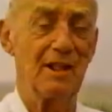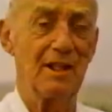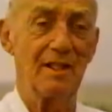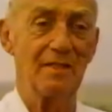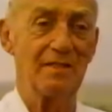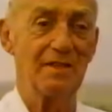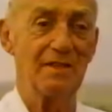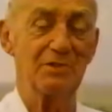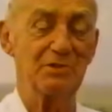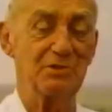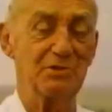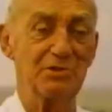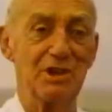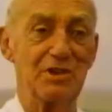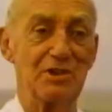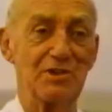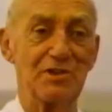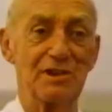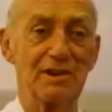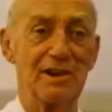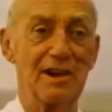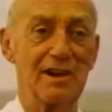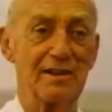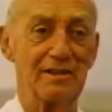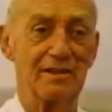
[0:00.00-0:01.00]
This is nothing
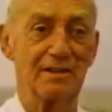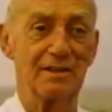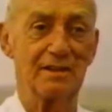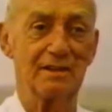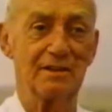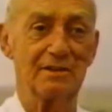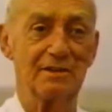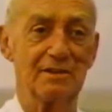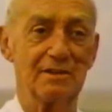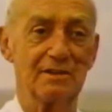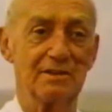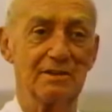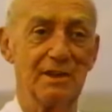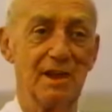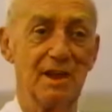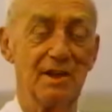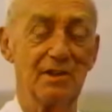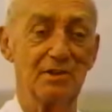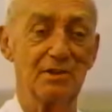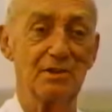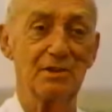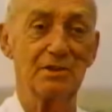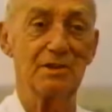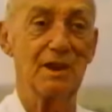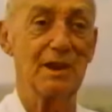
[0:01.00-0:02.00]
like that.
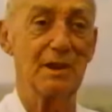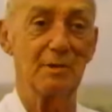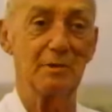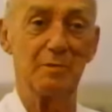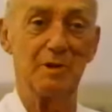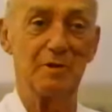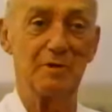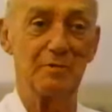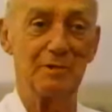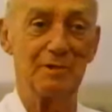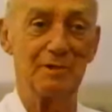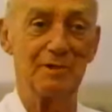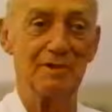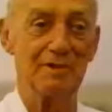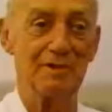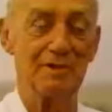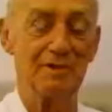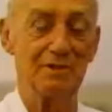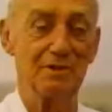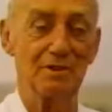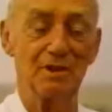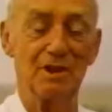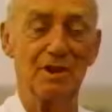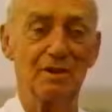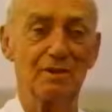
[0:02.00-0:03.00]
It could not be.
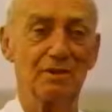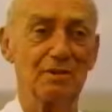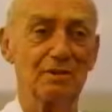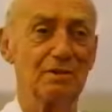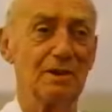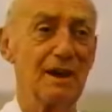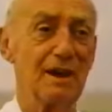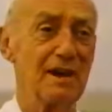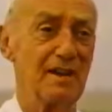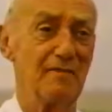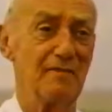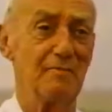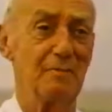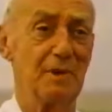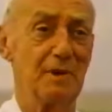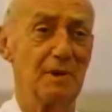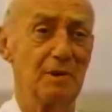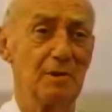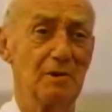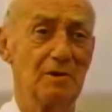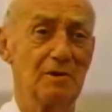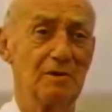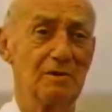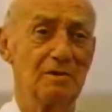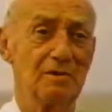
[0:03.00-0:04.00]
It could not have been.